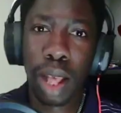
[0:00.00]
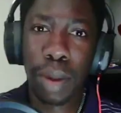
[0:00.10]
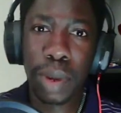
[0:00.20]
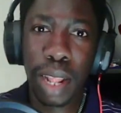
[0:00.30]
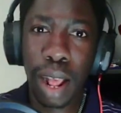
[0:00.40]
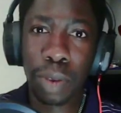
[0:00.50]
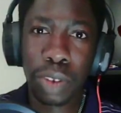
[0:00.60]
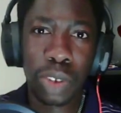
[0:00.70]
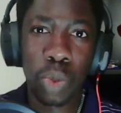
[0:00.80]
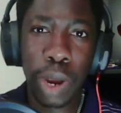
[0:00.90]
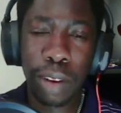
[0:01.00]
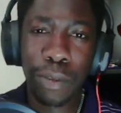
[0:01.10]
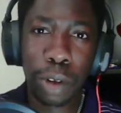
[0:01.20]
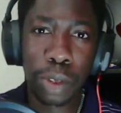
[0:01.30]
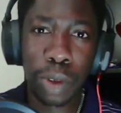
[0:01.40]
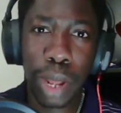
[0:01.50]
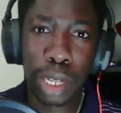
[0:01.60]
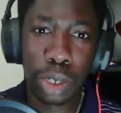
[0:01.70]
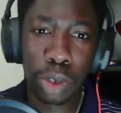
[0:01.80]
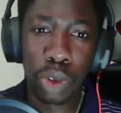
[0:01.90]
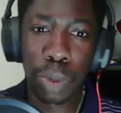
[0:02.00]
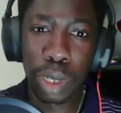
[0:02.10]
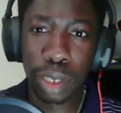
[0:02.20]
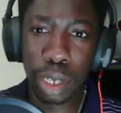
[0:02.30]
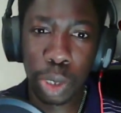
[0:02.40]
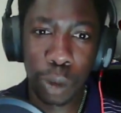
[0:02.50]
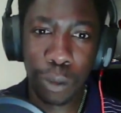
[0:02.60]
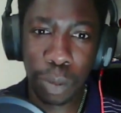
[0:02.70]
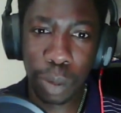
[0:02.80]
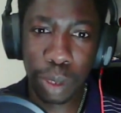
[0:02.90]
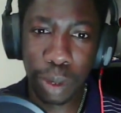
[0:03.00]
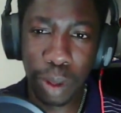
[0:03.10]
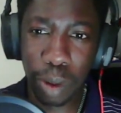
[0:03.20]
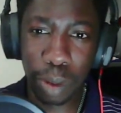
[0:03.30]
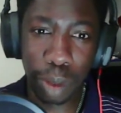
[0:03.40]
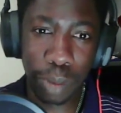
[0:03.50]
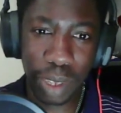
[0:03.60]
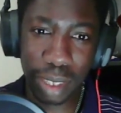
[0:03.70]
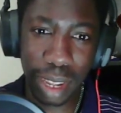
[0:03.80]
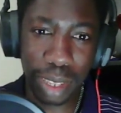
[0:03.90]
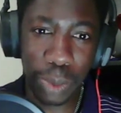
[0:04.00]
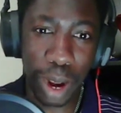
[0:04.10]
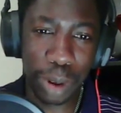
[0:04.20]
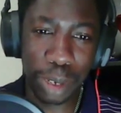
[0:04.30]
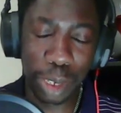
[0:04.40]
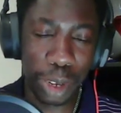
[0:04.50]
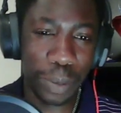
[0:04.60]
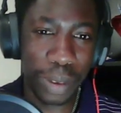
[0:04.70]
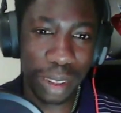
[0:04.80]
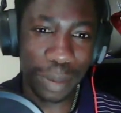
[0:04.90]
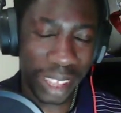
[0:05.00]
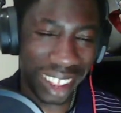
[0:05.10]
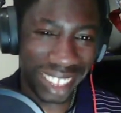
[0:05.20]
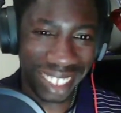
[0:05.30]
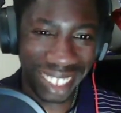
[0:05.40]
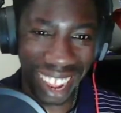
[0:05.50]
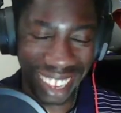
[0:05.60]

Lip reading: I mean, I was just waiting for you to mention human tissue for me to go, because that's where I want to jump in, because it's